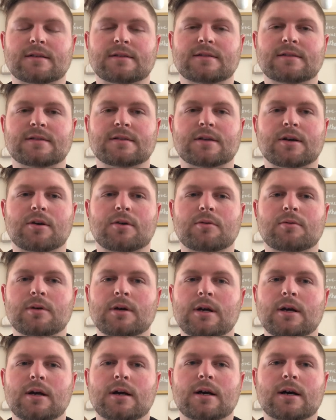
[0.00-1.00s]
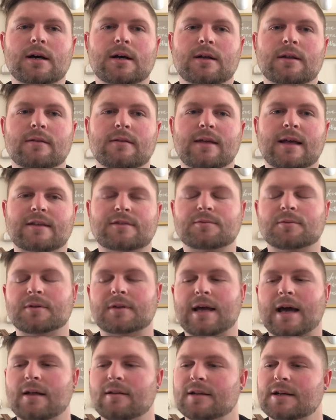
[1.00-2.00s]
so that's where
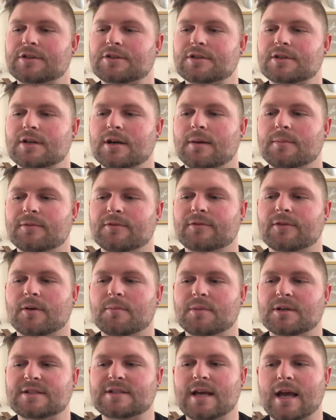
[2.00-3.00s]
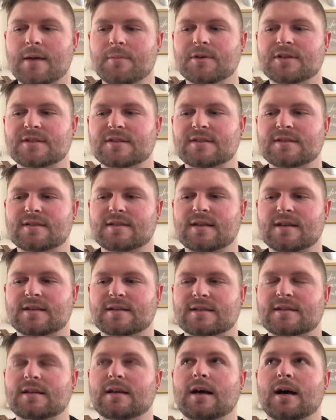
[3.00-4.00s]
that legend comes from. But Tammuz is
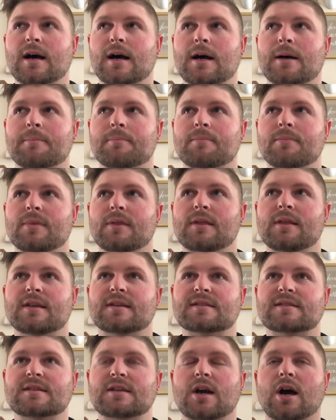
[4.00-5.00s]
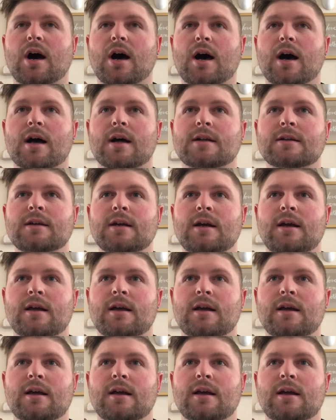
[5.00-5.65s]
this god.